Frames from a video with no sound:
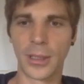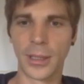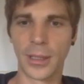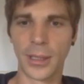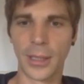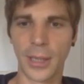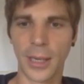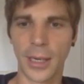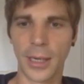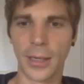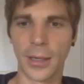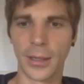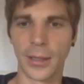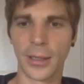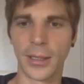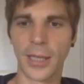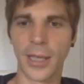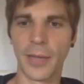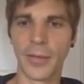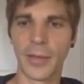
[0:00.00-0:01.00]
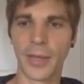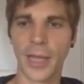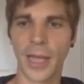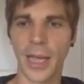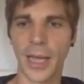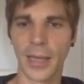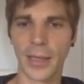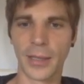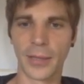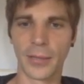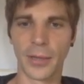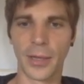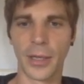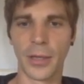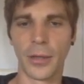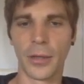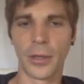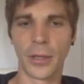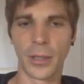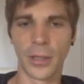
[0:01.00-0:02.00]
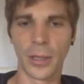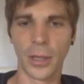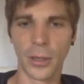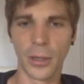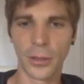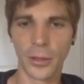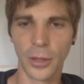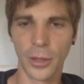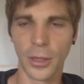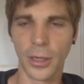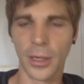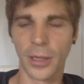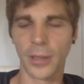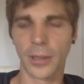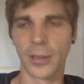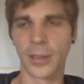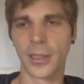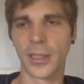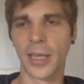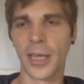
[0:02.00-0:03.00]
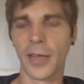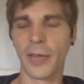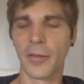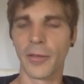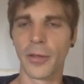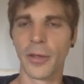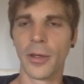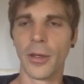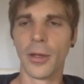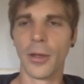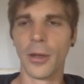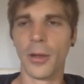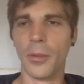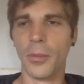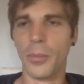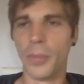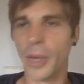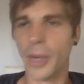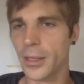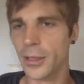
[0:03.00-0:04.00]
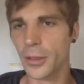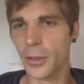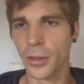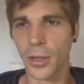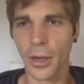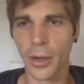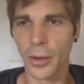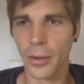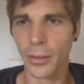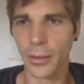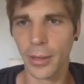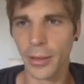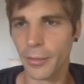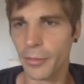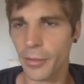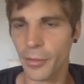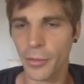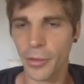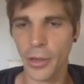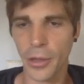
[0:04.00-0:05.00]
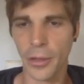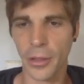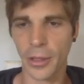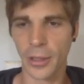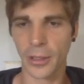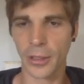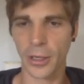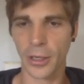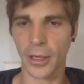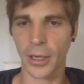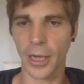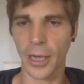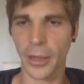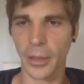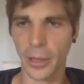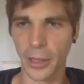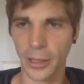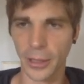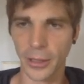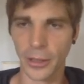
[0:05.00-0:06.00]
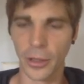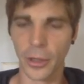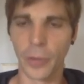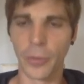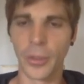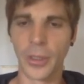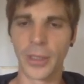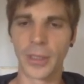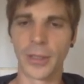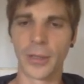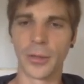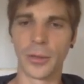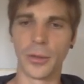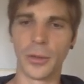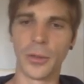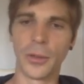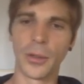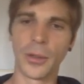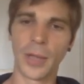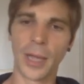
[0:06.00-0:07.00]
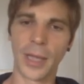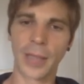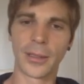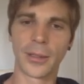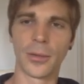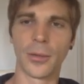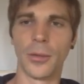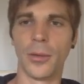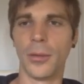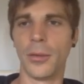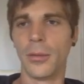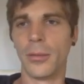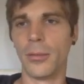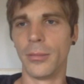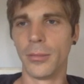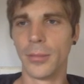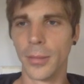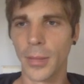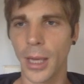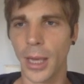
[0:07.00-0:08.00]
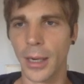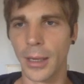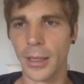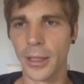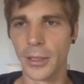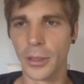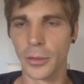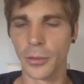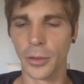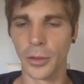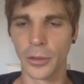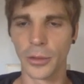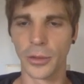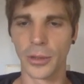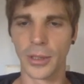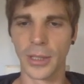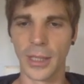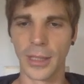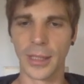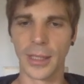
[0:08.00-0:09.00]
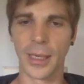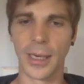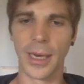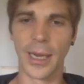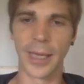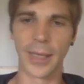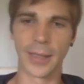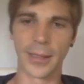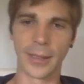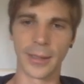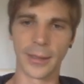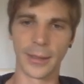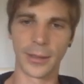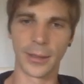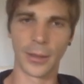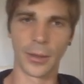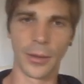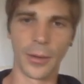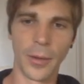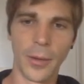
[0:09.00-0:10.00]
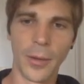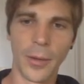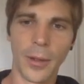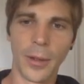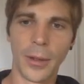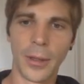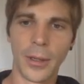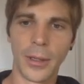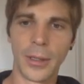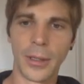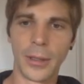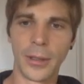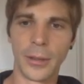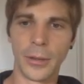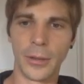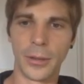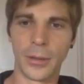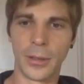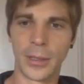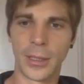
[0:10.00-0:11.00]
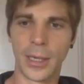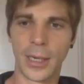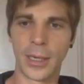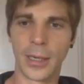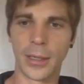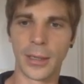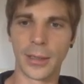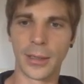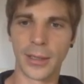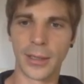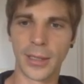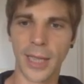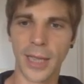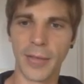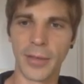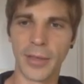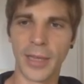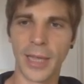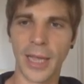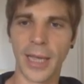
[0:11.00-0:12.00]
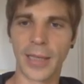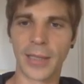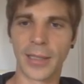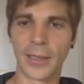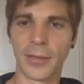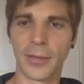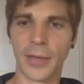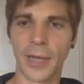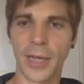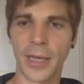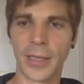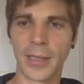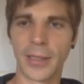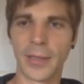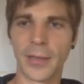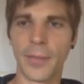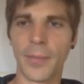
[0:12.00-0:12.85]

click on save and activate. You can also click on save, but you know, if everything's okay, there's no reason to do that, or unless you want to send it later. So you click on save and activate,